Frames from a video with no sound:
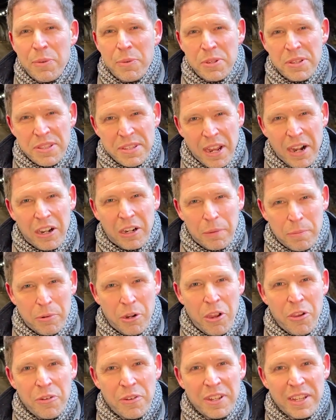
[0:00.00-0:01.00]
it was dark
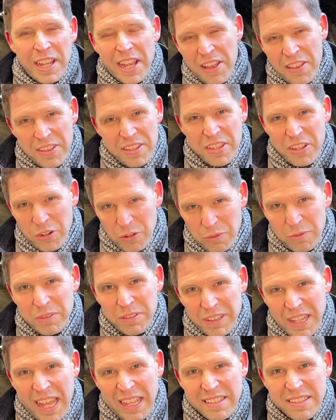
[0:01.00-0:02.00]
brown, you know,
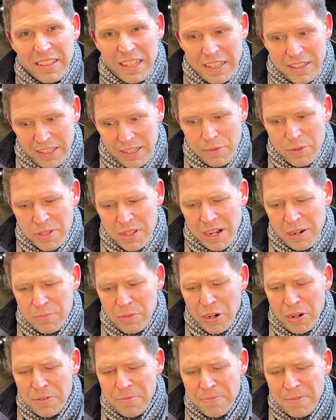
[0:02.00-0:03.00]
latterly, I think it was dark
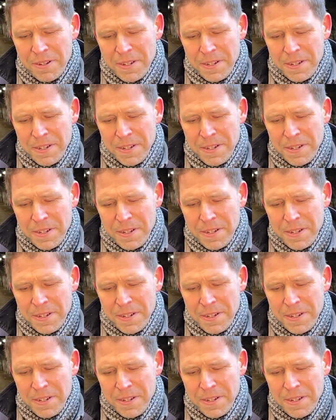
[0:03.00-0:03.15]
brown.